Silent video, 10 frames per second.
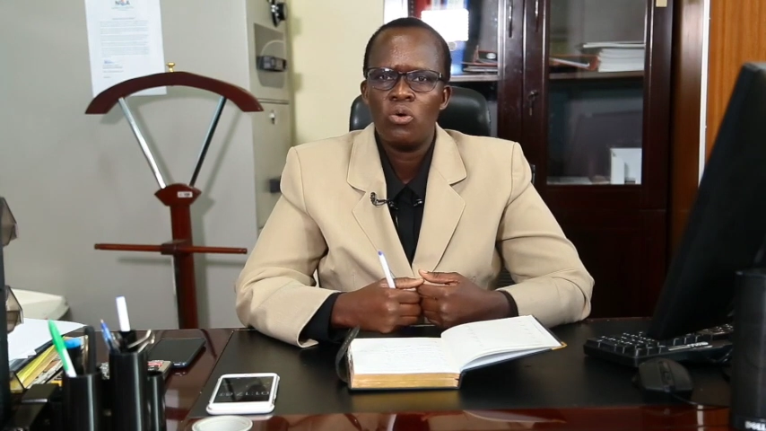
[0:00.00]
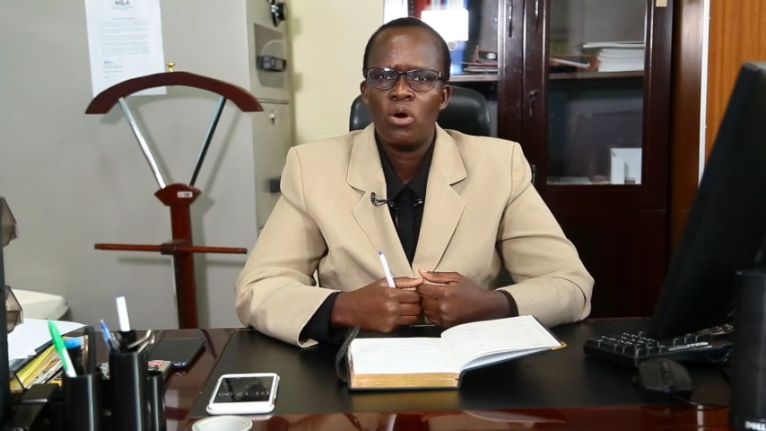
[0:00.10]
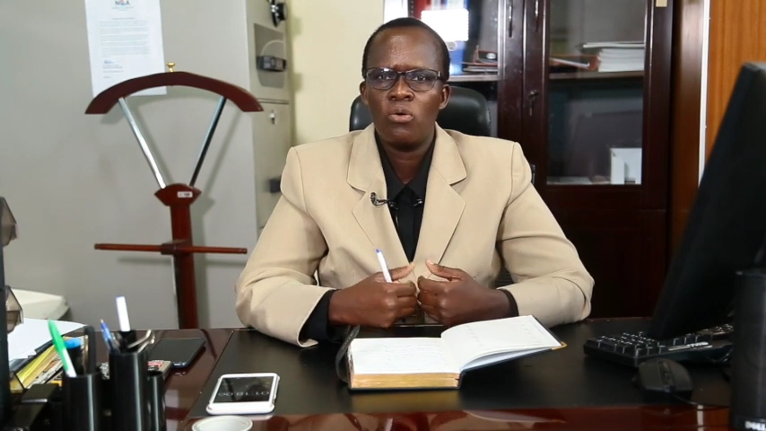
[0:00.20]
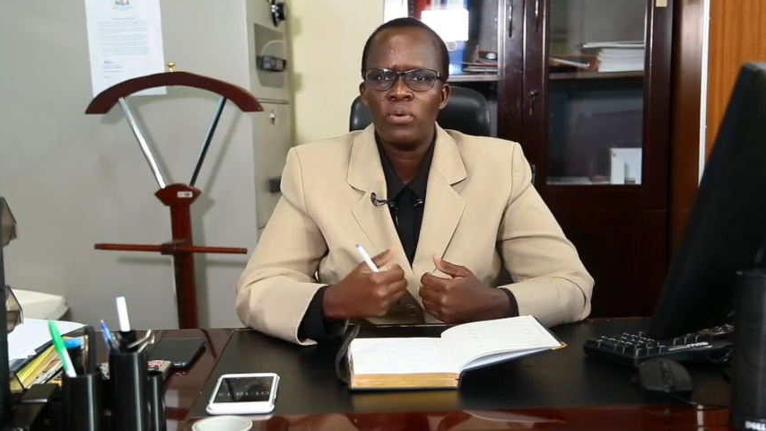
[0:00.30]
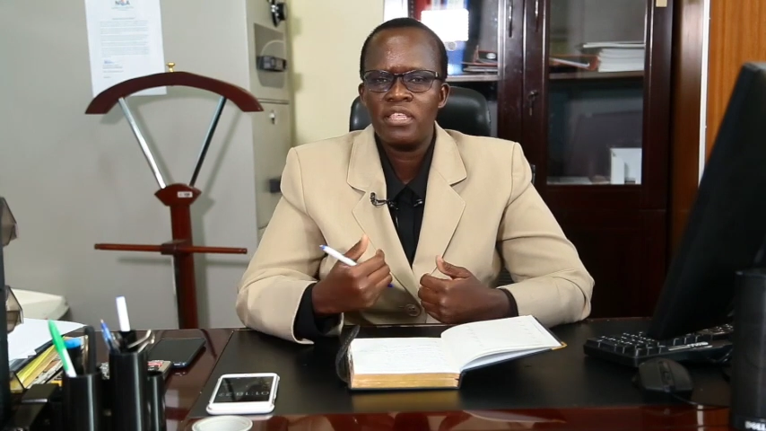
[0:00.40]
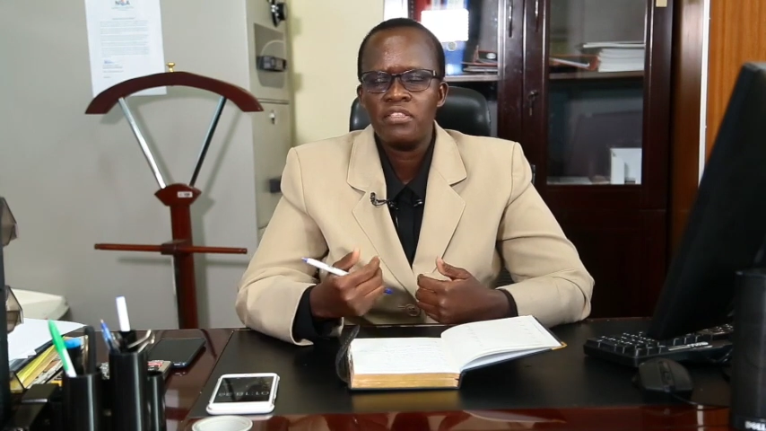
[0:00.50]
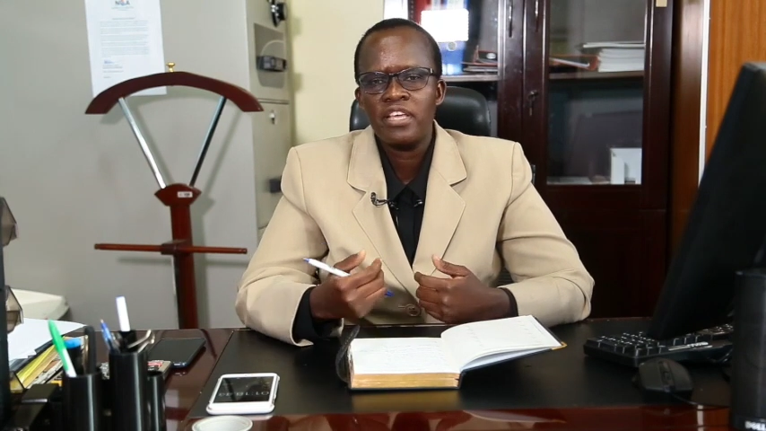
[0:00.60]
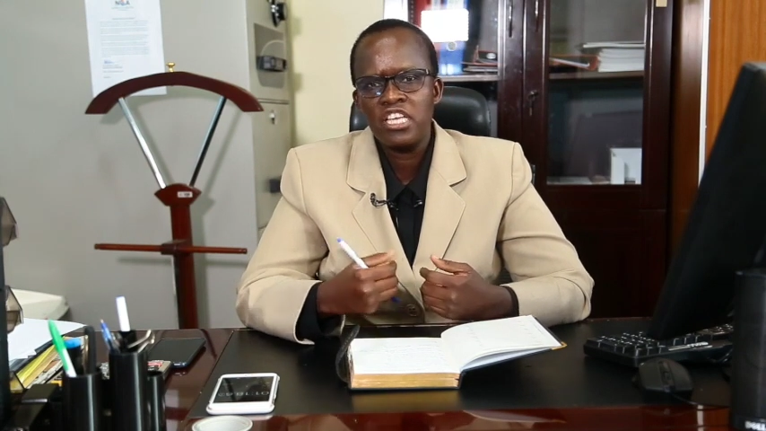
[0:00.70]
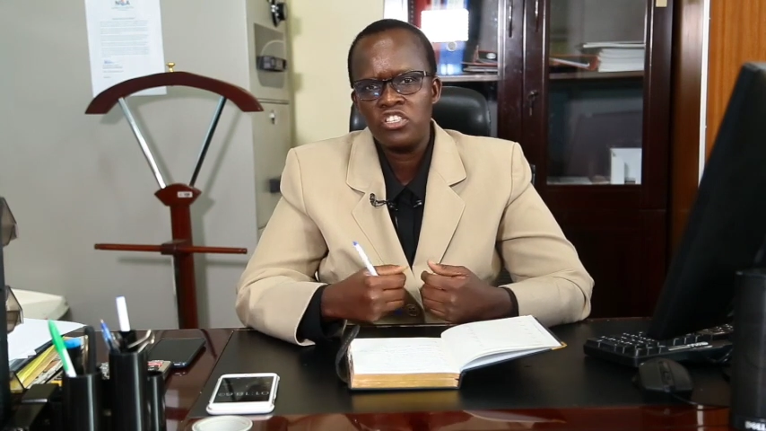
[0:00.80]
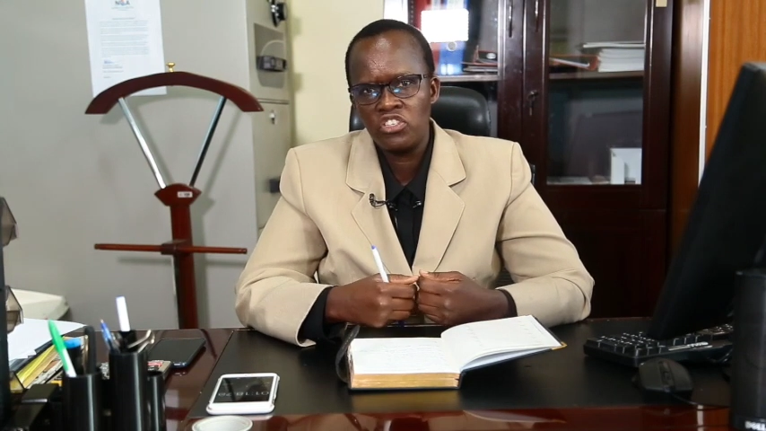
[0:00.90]
within
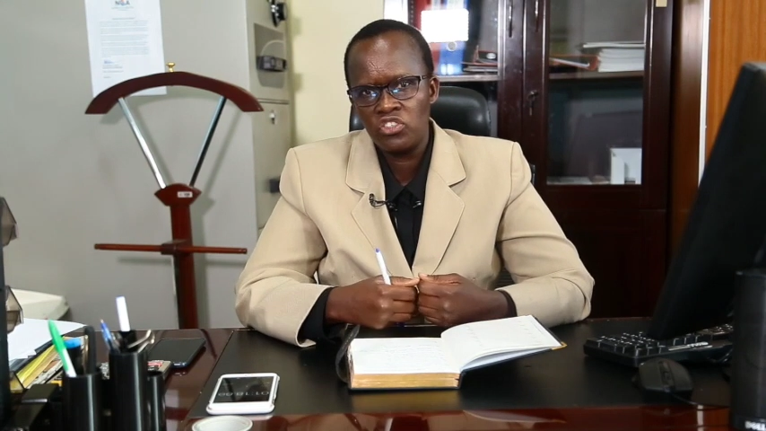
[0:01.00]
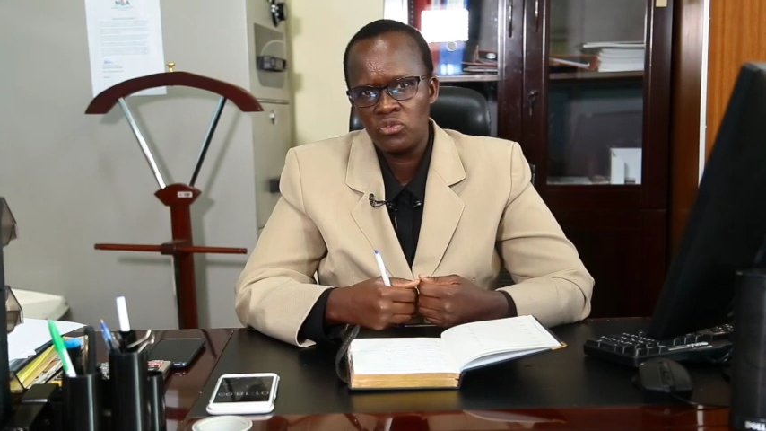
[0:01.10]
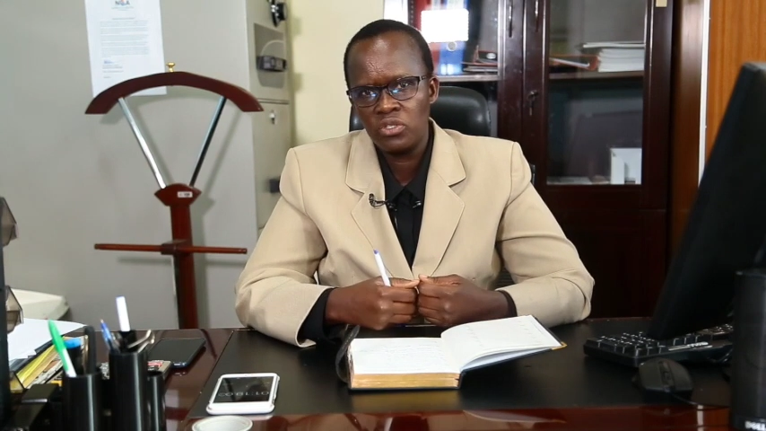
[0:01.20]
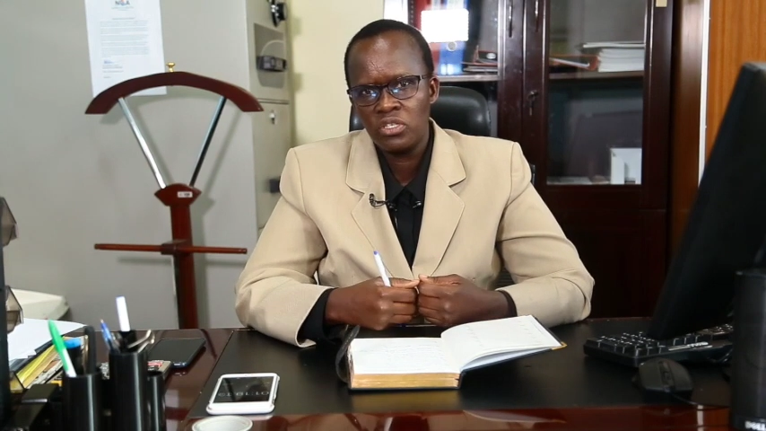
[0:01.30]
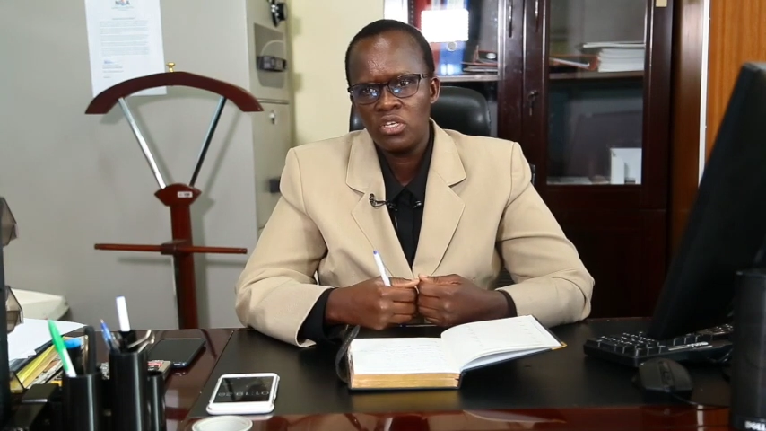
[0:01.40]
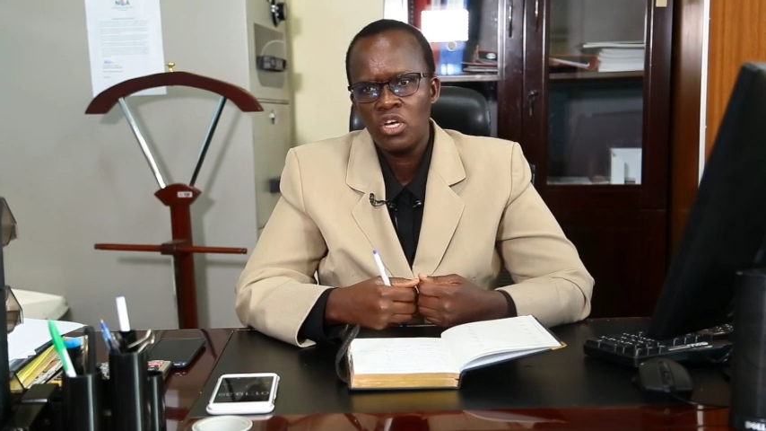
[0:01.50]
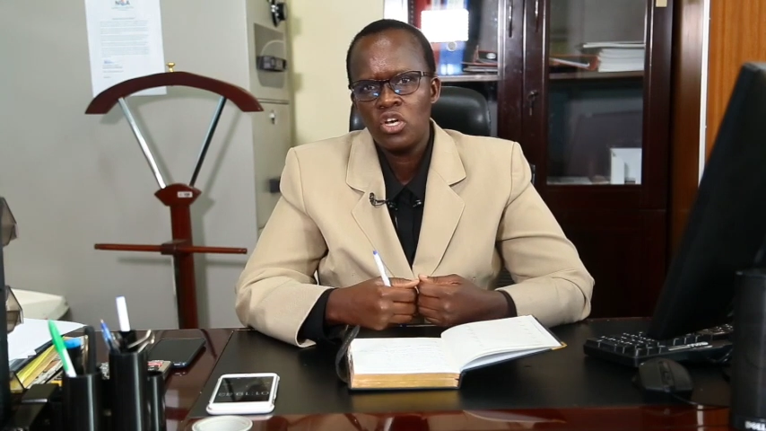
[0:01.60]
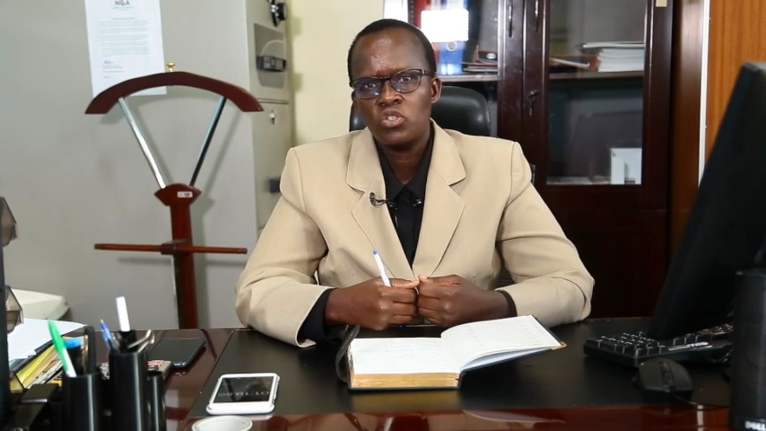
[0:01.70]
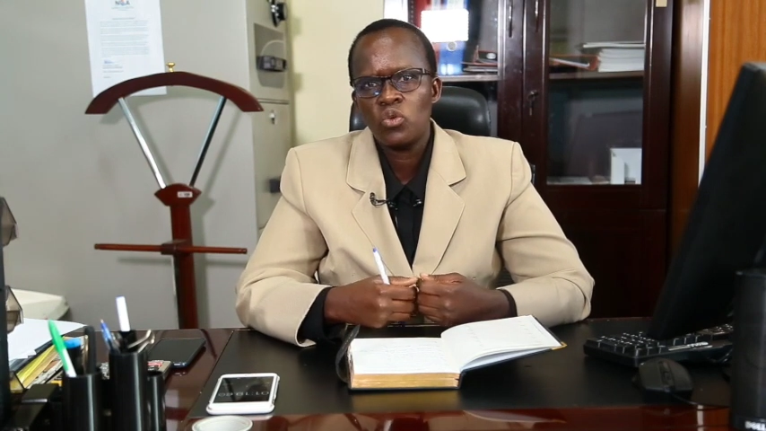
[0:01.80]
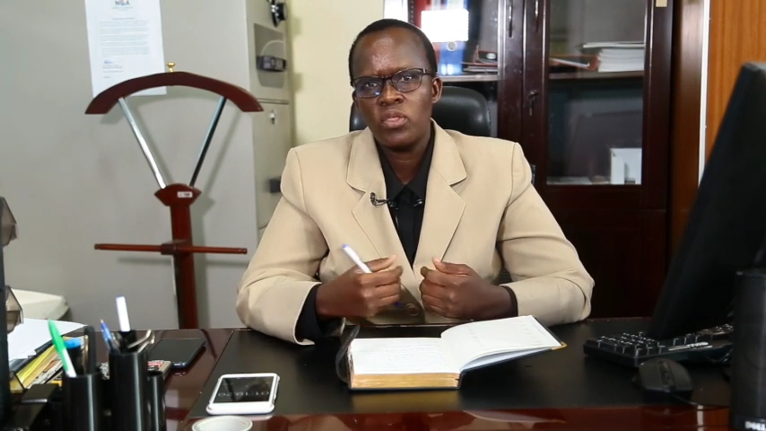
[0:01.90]
the institute
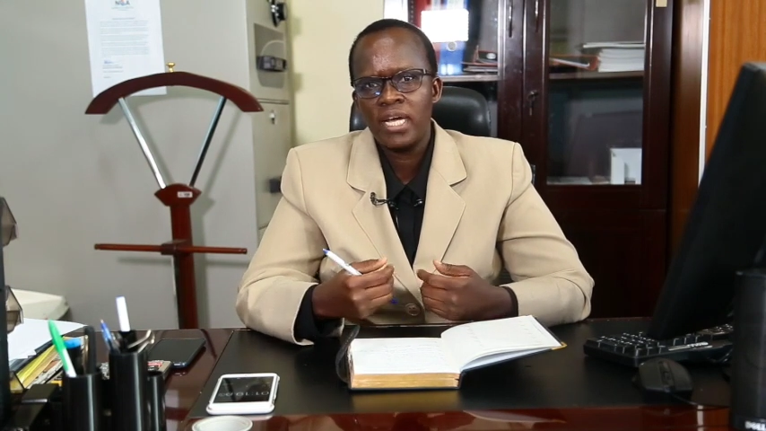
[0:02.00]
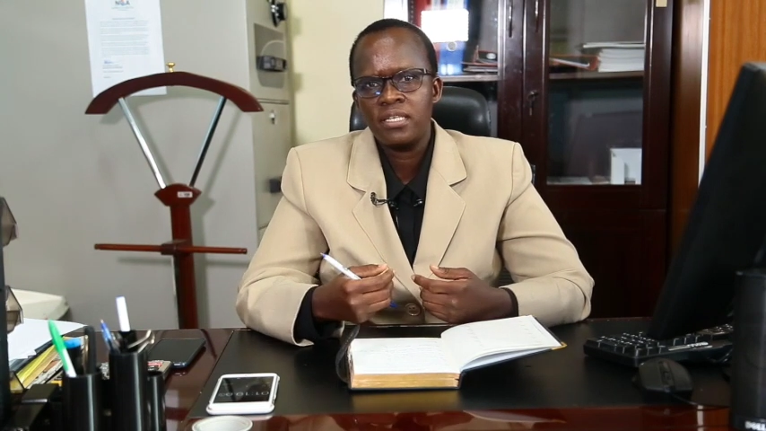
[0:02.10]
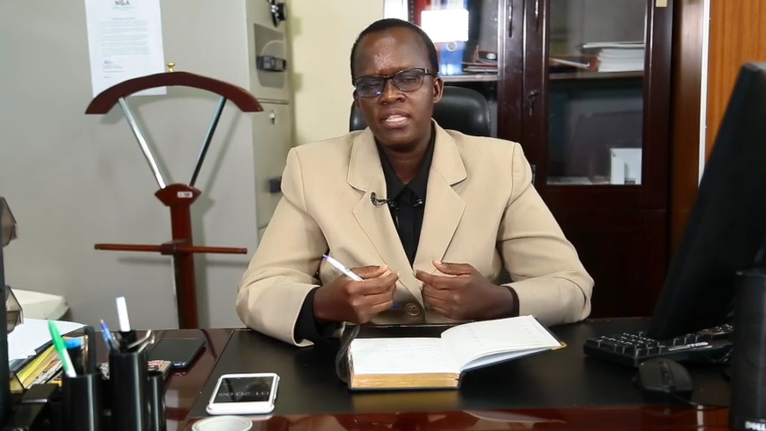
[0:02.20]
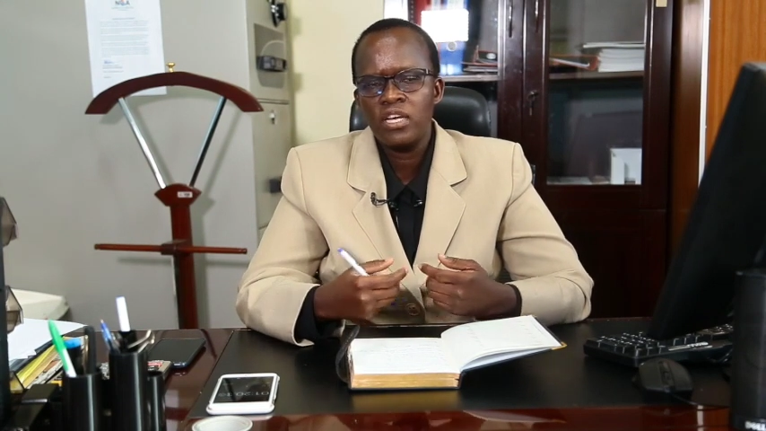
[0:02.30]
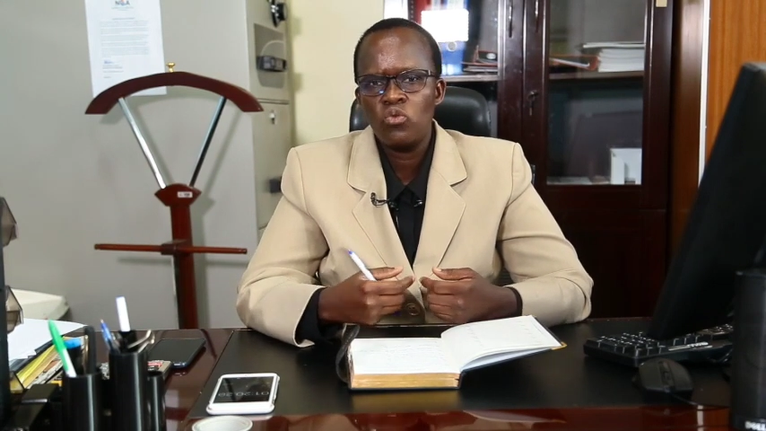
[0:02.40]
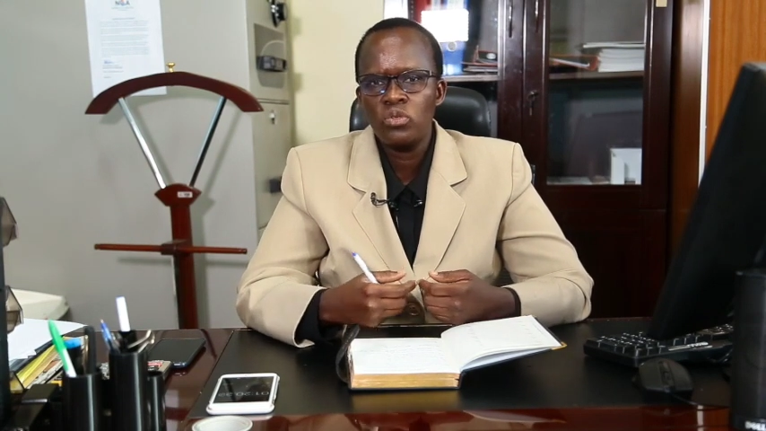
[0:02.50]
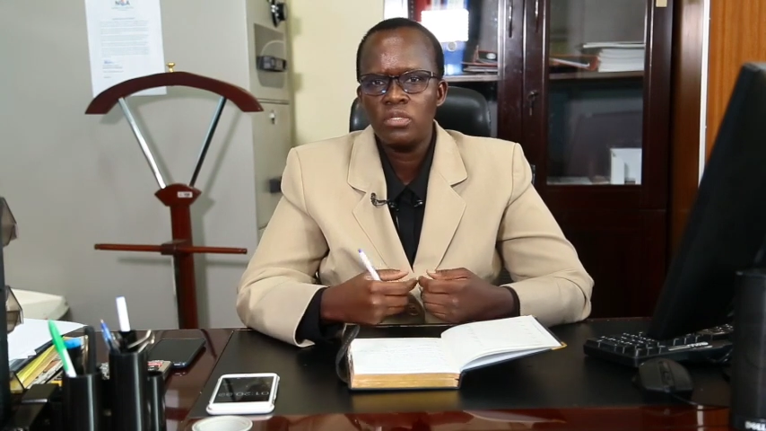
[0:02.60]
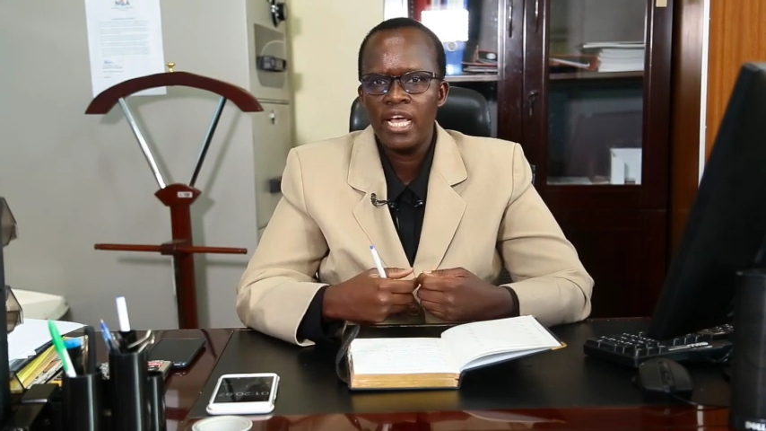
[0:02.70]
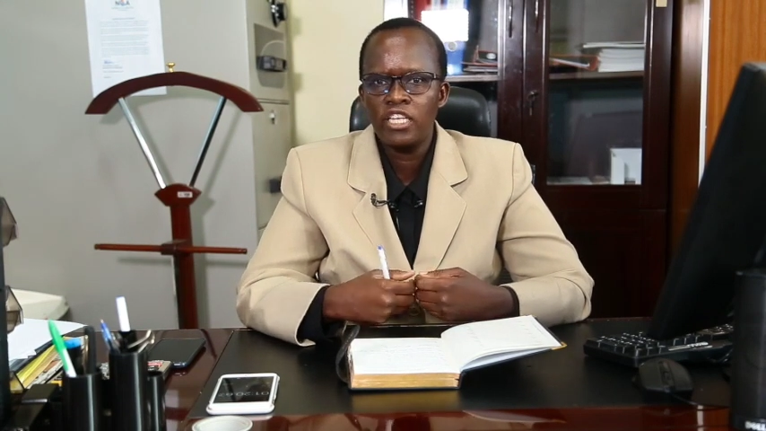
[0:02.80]
so that they could